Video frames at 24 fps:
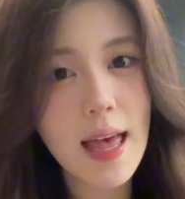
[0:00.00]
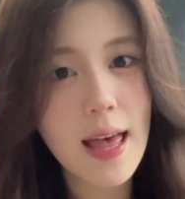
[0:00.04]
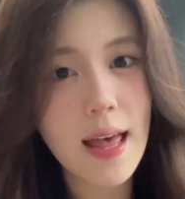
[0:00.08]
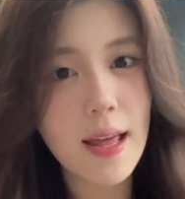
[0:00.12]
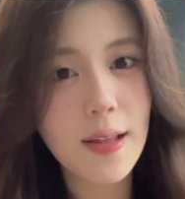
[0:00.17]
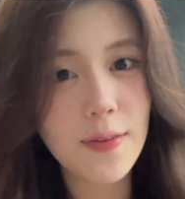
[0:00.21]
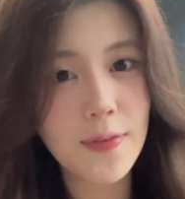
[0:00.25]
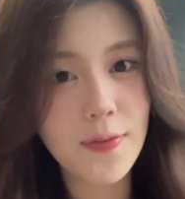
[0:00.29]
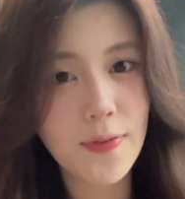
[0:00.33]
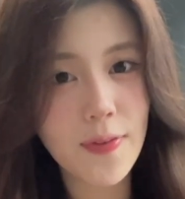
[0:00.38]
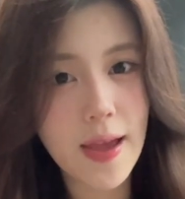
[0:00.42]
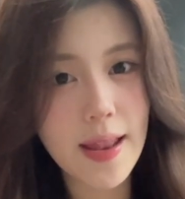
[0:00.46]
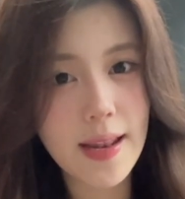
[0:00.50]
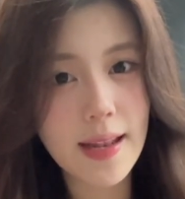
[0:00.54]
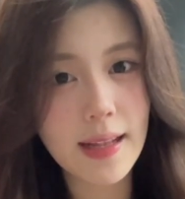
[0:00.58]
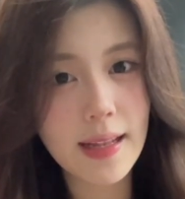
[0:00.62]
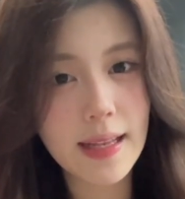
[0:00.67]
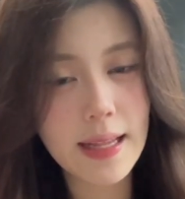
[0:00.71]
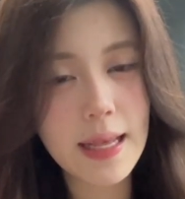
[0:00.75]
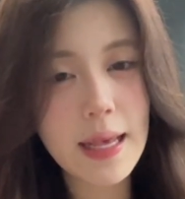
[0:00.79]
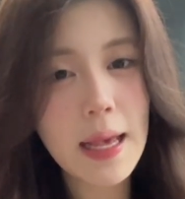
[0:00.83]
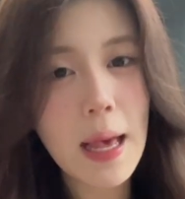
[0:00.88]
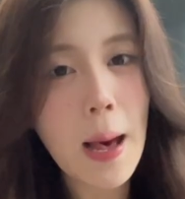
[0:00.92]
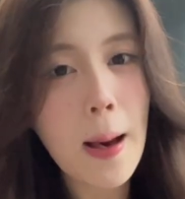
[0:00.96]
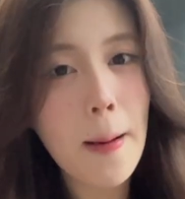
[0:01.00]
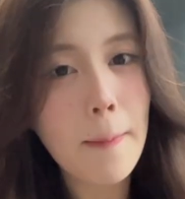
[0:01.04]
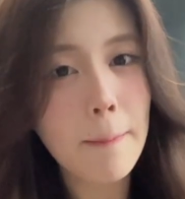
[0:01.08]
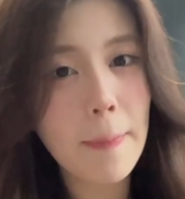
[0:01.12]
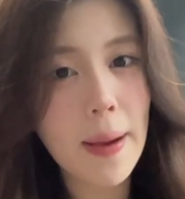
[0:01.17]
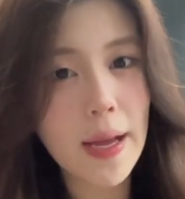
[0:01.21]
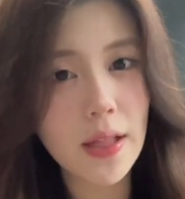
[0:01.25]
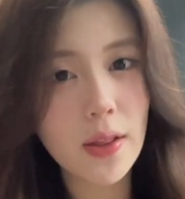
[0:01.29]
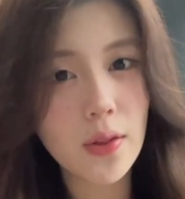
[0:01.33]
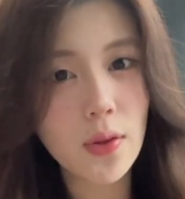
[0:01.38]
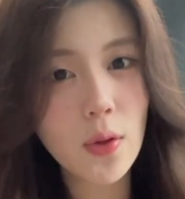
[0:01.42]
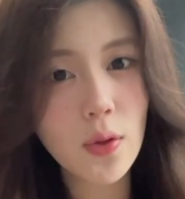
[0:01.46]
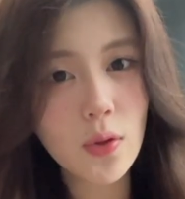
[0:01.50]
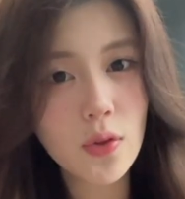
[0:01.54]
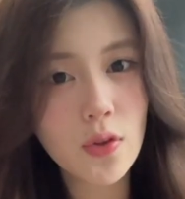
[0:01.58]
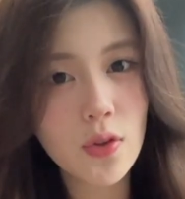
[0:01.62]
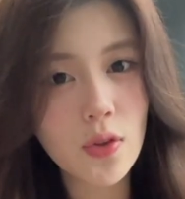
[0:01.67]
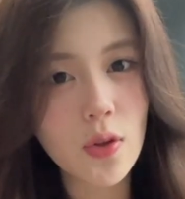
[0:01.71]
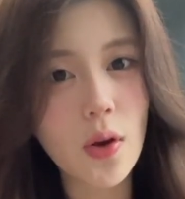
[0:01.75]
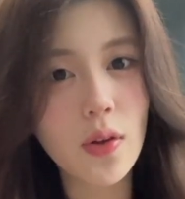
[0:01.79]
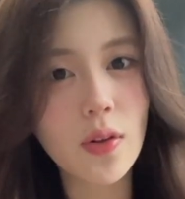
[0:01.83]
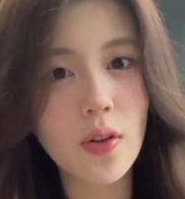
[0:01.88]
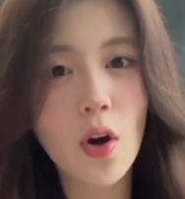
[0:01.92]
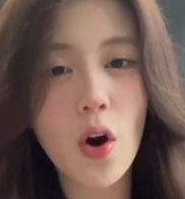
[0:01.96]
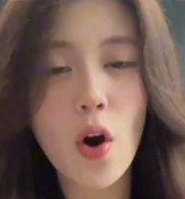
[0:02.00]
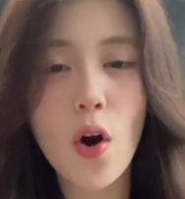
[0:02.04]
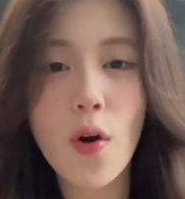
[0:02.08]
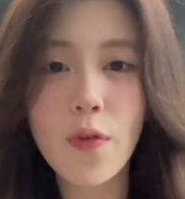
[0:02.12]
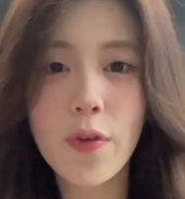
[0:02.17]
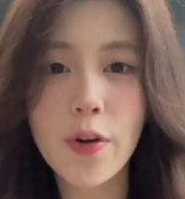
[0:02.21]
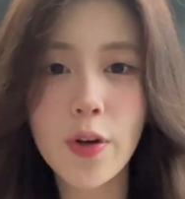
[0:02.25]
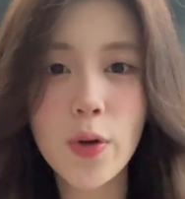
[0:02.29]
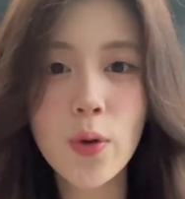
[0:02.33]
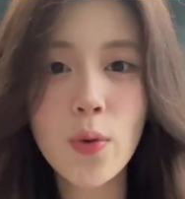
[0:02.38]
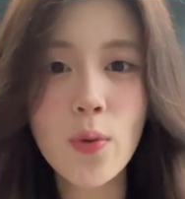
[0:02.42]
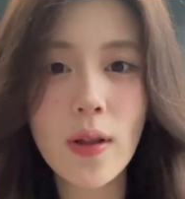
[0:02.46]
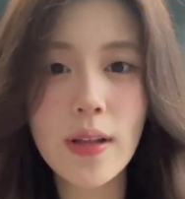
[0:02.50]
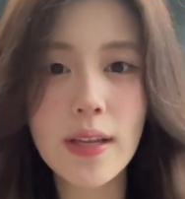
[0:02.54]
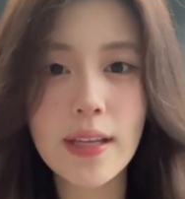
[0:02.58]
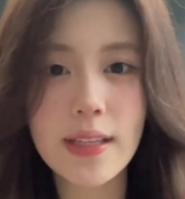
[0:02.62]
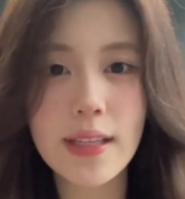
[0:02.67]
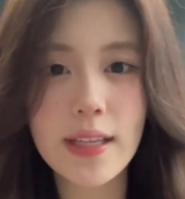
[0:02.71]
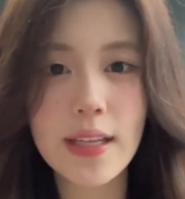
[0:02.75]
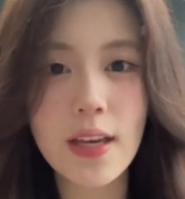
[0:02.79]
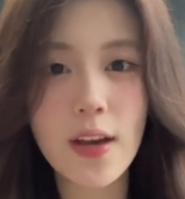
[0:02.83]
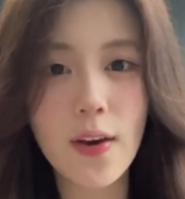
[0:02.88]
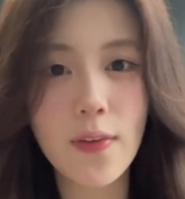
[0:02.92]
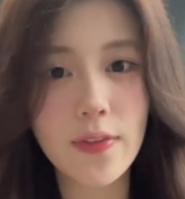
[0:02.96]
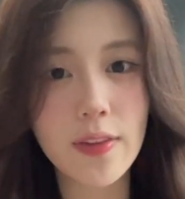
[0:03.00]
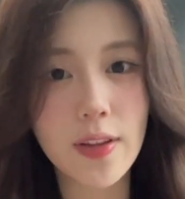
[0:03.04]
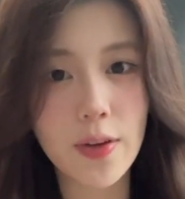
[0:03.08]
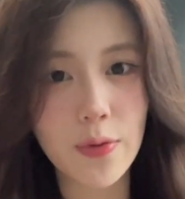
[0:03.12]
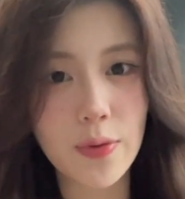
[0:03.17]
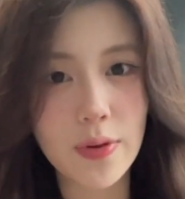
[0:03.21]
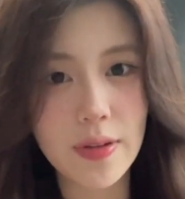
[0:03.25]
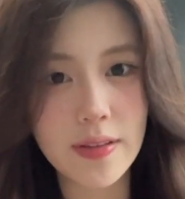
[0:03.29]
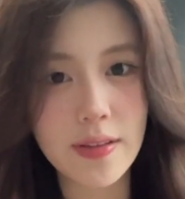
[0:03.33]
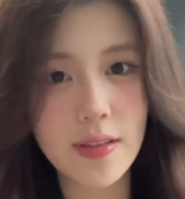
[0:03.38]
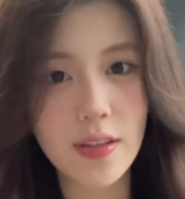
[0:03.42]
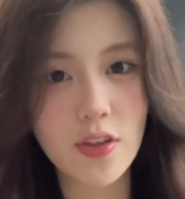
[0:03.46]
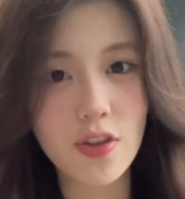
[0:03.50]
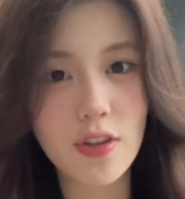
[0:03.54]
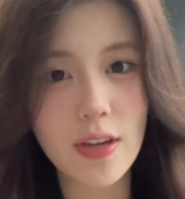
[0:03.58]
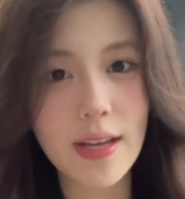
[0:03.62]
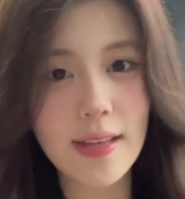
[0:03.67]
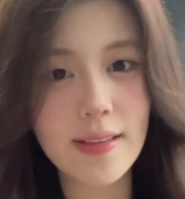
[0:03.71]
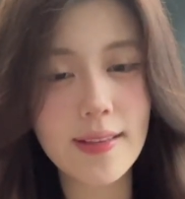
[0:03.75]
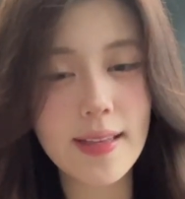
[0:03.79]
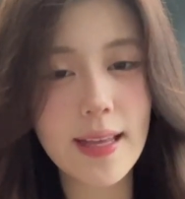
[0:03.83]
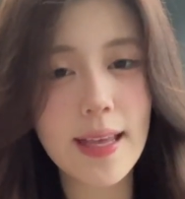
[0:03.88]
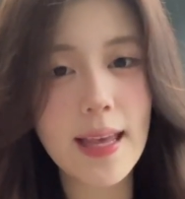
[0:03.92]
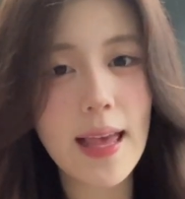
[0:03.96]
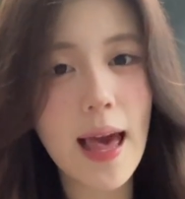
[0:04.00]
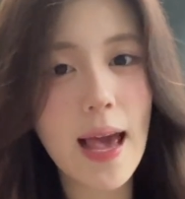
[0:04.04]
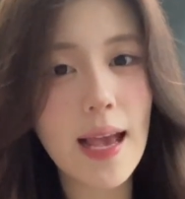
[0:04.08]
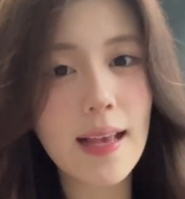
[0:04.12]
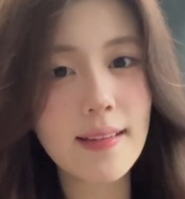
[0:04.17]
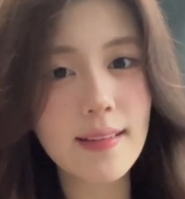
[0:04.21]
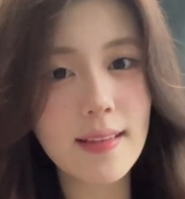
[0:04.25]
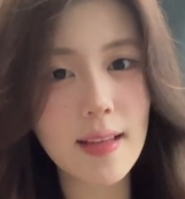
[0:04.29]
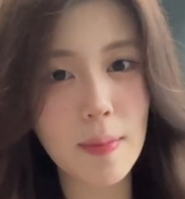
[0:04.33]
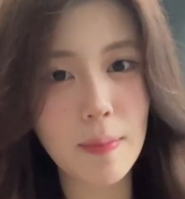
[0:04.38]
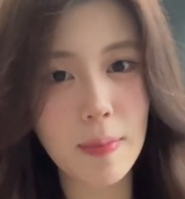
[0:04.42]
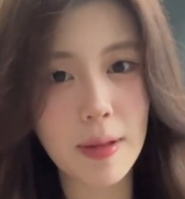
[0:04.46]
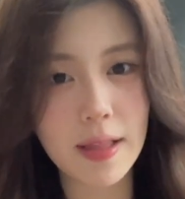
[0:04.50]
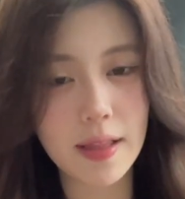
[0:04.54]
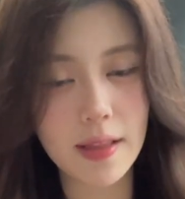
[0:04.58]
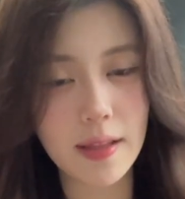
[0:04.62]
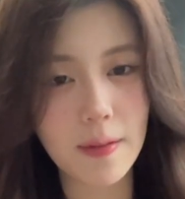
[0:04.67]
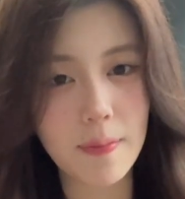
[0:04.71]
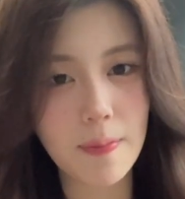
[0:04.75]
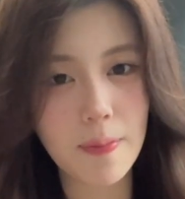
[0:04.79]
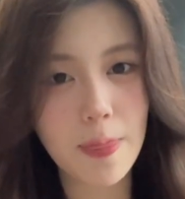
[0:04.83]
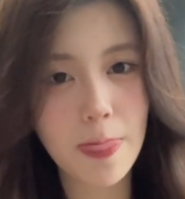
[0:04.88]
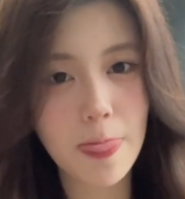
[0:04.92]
And finally, my thoughts on the overall quality of the research essay I submitted.